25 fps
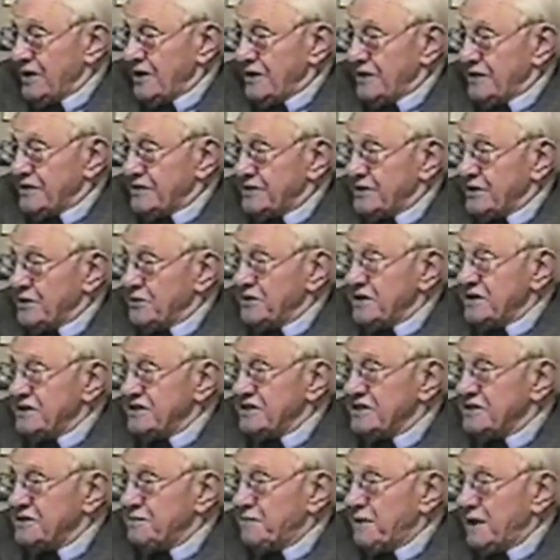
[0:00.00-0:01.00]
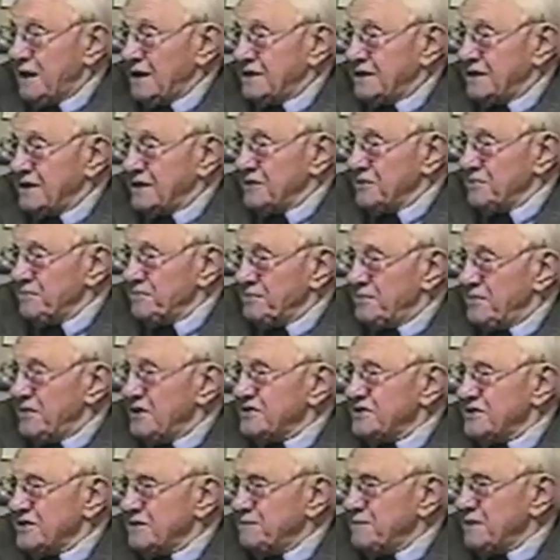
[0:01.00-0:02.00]
So we suspected it
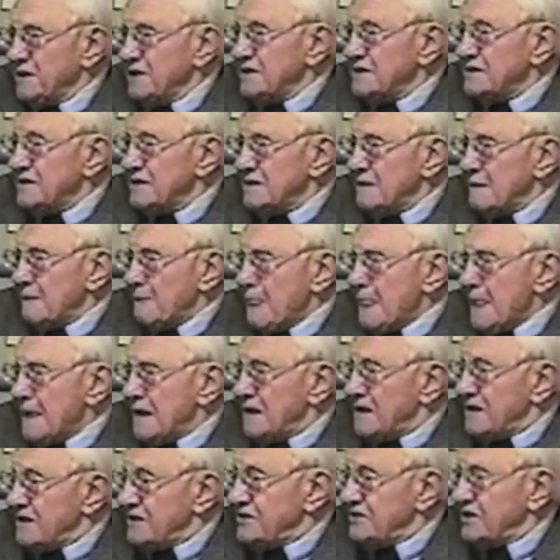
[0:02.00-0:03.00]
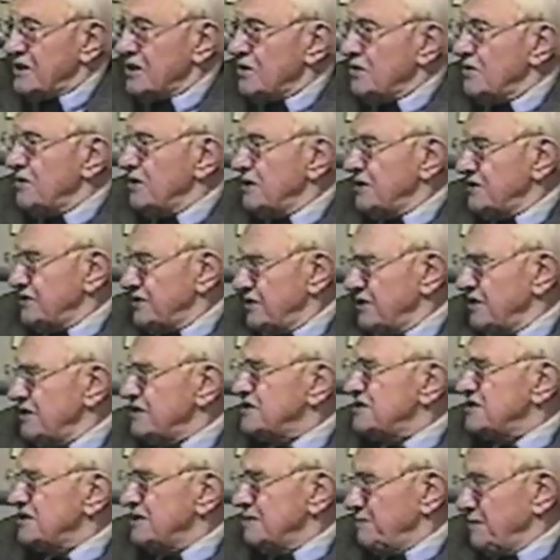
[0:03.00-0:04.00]
must have been sequestered in
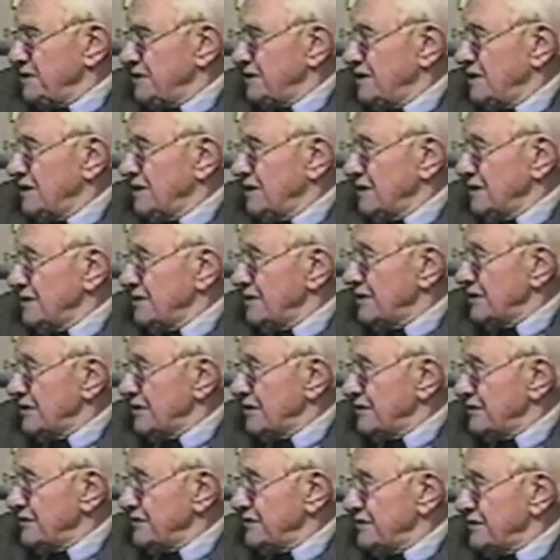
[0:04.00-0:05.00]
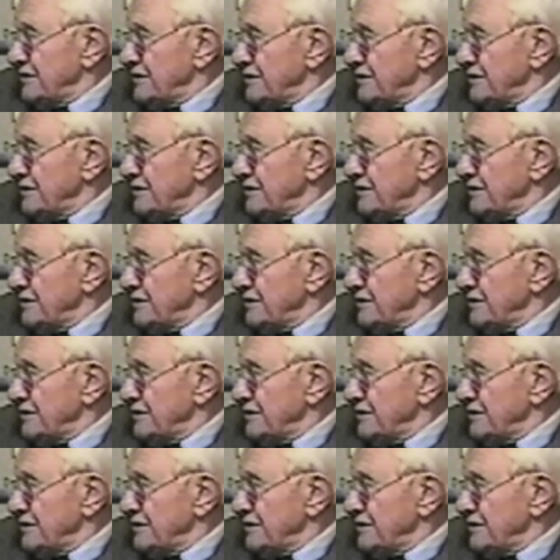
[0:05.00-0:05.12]
sympathetic nerves.